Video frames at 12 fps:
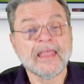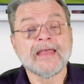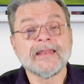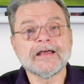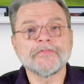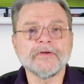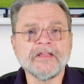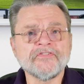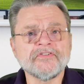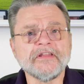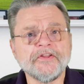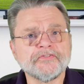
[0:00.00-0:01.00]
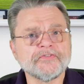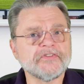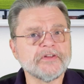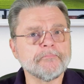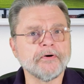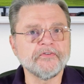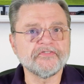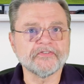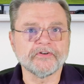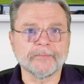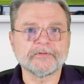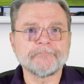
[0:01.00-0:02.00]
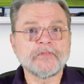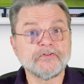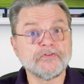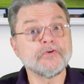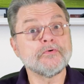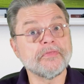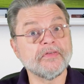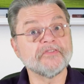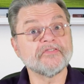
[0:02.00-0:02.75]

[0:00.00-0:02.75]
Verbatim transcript: Now, there is an interesting postscript to this